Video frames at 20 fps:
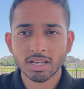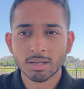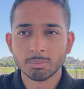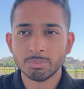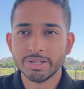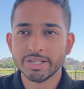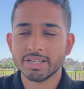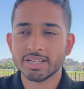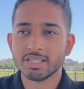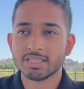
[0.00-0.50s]

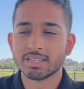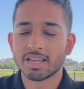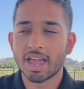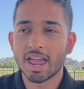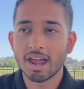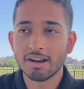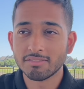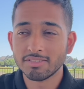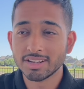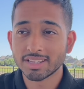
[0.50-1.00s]
because
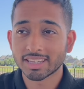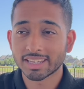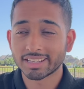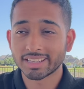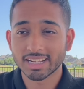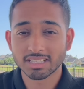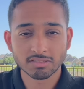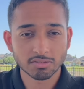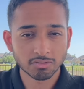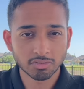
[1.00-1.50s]
everything
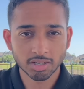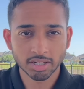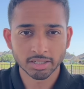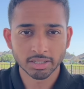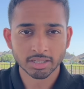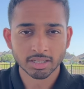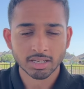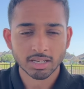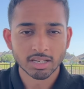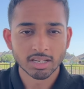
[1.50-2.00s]
that's
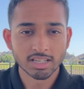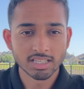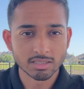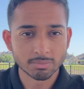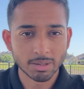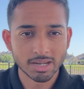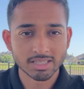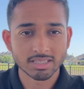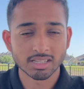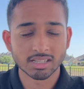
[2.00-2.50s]
fun is
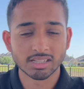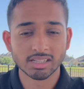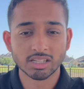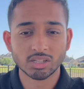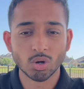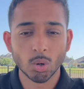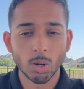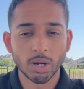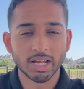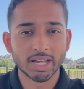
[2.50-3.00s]
basically
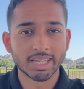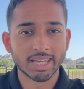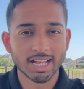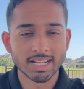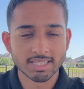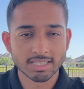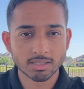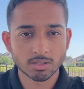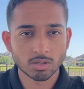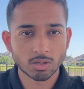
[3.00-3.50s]
going
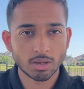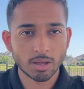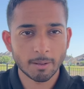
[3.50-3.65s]
against